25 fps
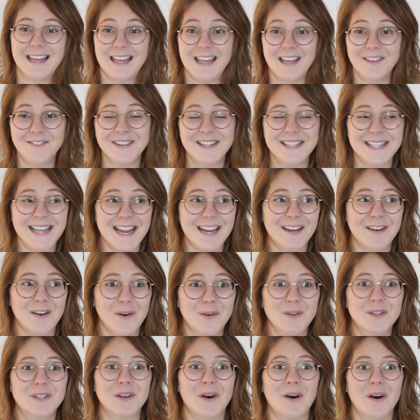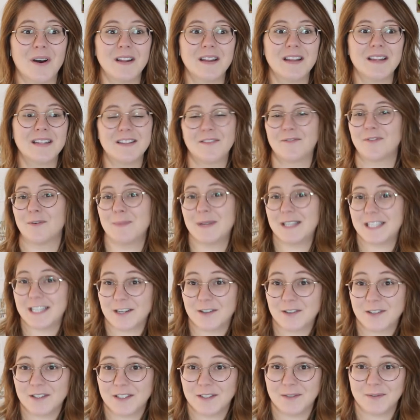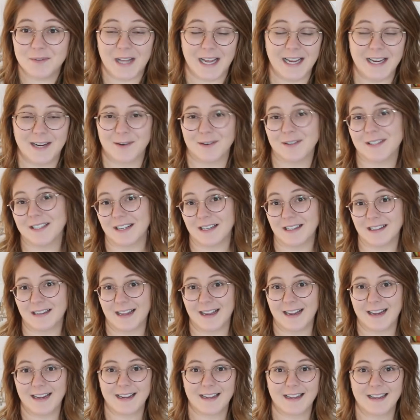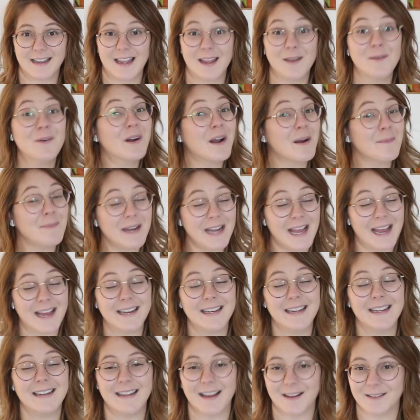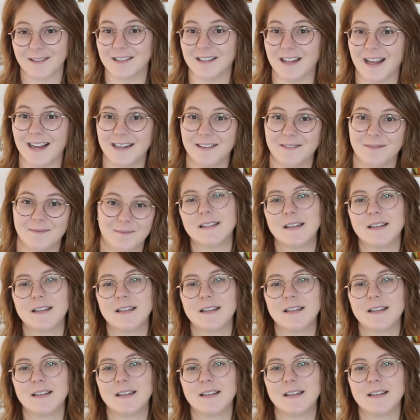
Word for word: Even take notes on the different materials you like or didn't like. It will come in handy down the line.